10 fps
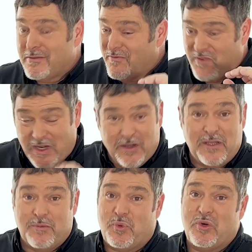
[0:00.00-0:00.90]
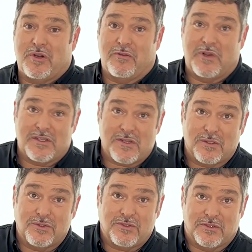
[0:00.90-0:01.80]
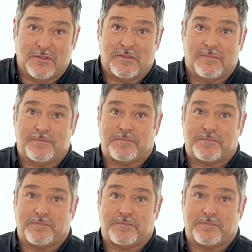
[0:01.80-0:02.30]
very important resolutions.